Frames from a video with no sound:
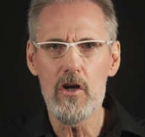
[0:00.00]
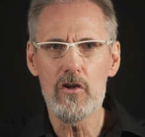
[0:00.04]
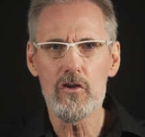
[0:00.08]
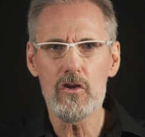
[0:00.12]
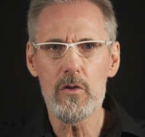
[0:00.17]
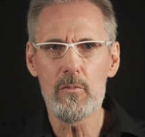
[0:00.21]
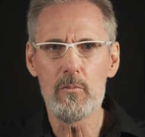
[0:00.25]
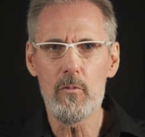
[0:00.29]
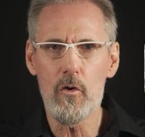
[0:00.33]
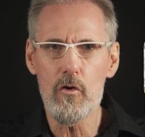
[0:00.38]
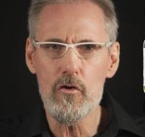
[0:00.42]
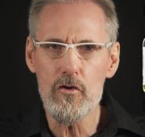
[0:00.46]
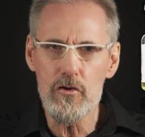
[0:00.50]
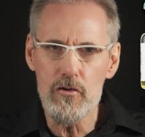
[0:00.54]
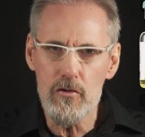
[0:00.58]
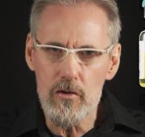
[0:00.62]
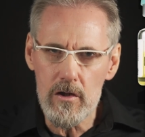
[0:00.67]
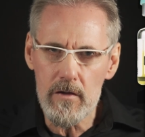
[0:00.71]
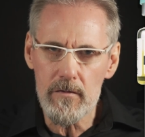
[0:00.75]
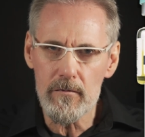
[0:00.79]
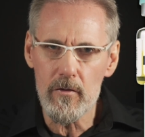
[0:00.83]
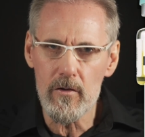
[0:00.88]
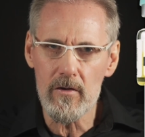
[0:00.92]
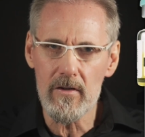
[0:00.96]
to more
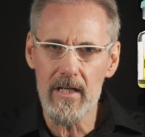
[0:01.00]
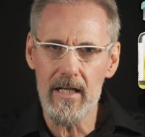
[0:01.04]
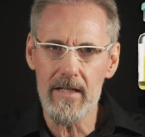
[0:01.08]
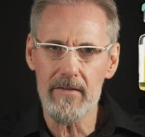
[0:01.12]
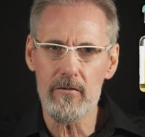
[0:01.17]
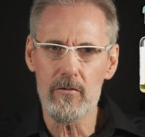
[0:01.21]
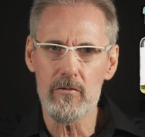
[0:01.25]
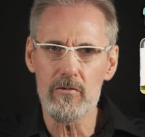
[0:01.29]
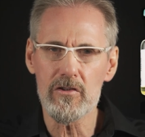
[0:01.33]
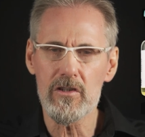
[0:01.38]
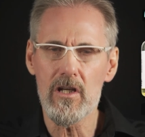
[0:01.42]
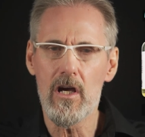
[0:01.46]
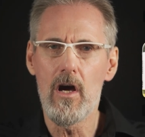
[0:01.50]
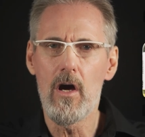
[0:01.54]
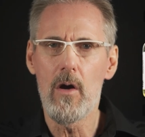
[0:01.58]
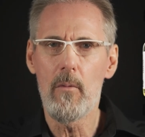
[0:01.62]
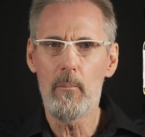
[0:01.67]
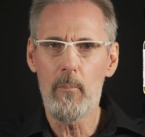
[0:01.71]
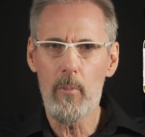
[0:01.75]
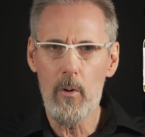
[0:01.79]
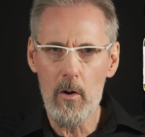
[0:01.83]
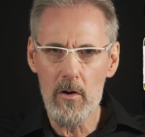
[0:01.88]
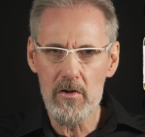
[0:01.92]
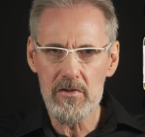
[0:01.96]
youthful levels,
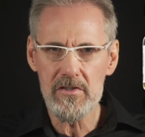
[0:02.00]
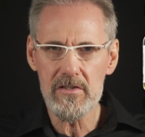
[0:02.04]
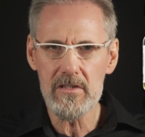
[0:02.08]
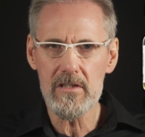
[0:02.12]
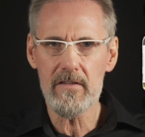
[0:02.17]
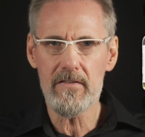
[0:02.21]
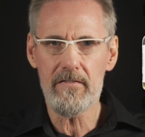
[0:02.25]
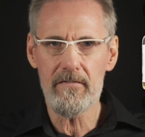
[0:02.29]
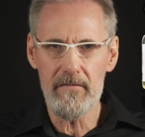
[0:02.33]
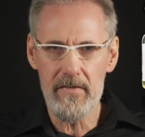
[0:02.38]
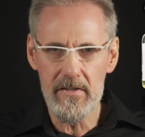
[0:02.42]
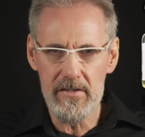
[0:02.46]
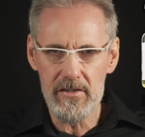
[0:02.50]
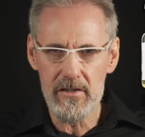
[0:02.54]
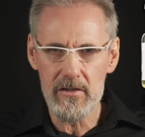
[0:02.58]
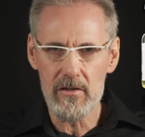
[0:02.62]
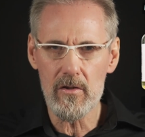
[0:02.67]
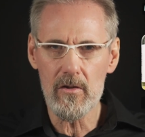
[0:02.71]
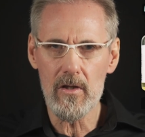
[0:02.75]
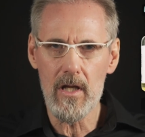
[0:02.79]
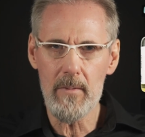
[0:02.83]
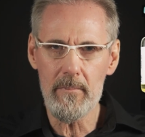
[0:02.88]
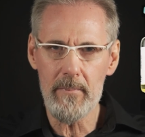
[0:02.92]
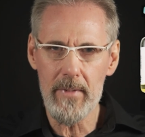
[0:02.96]
positive
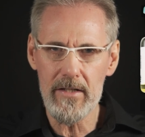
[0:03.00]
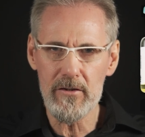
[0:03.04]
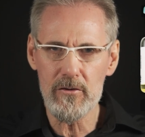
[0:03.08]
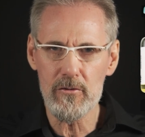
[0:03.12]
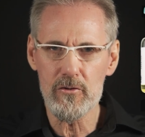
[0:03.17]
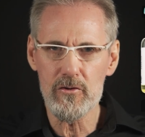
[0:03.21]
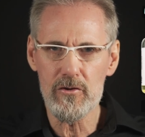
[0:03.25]
physical and mental